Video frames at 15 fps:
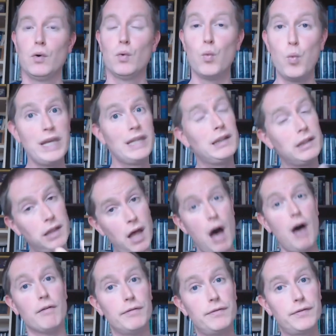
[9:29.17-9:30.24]
we
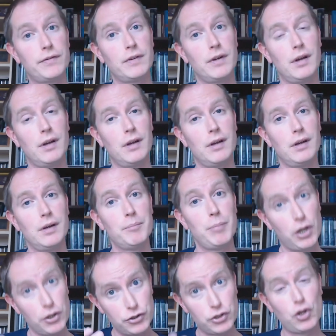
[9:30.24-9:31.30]
love
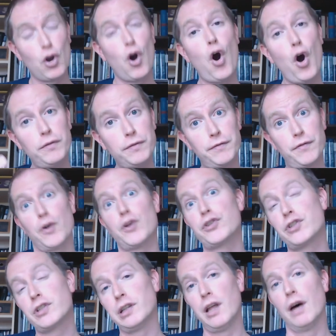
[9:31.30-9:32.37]
because God
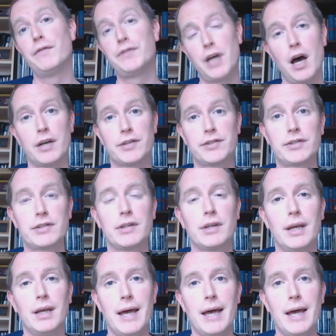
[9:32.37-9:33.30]
first loved us.